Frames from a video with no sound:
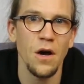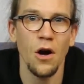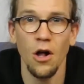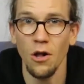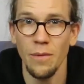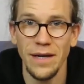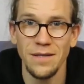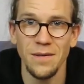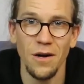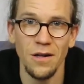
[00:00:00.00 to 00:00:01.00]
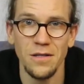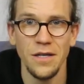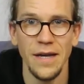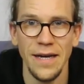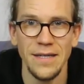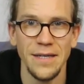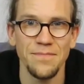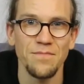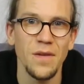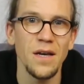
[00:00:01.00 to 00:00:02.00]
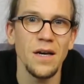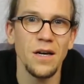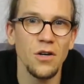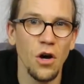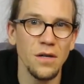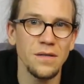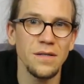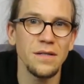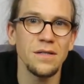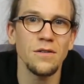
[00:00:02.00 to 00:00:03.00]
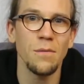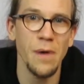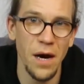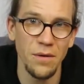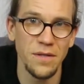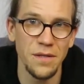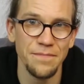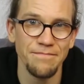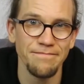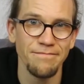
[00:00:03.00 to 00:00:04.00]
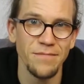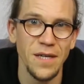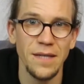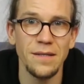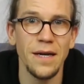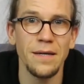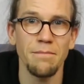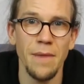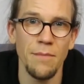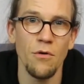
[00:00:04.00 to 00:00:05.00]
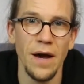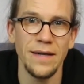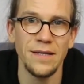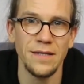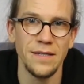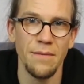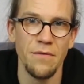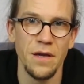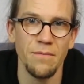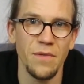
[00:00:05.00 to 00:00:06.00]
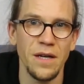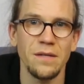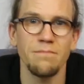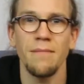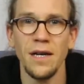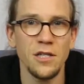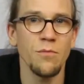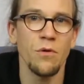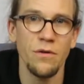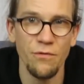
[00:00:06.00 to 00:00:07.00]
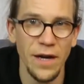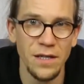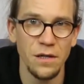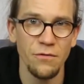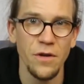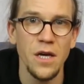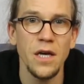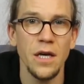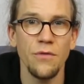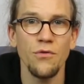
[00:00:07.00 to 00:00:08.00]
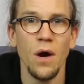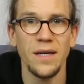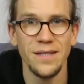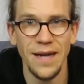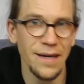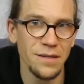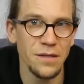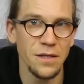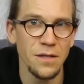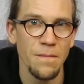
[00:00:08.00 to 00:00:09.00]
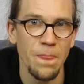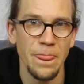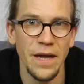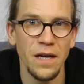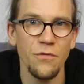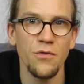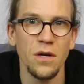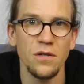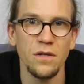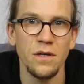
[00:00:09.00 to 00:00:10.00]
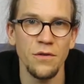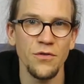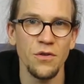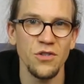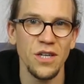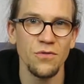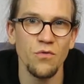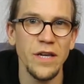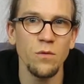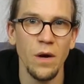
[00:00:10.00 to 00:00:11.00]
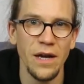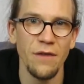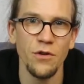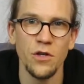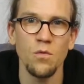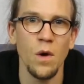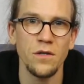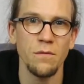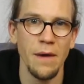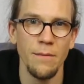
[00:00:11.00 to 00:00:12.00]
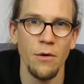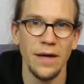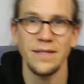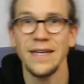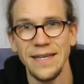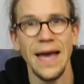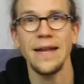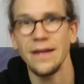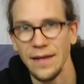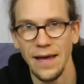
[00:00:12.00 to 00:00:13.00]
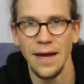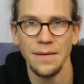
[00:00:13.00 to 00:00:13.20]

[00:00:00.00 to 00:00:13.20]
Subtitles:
Always alternating. A constant comparison. It's like memorizing something. It is much more effective if you are tested than if you just read whatever you want to memorize again and again.